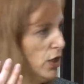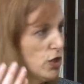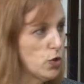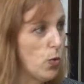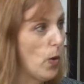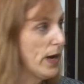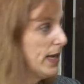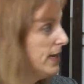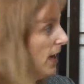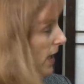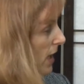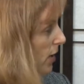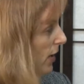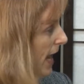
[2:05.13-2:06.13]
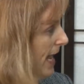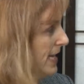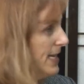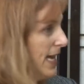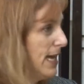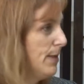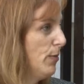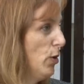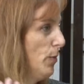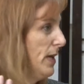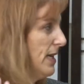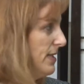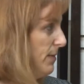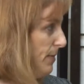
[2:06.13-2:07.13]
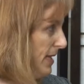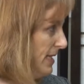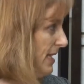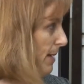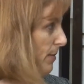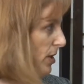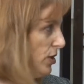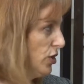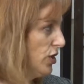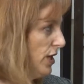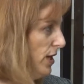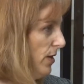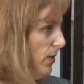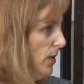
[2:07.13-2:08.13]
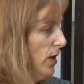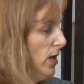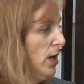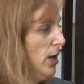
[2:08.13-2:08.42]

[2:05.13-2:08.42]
$20 end table because it means that much to you. Yeah.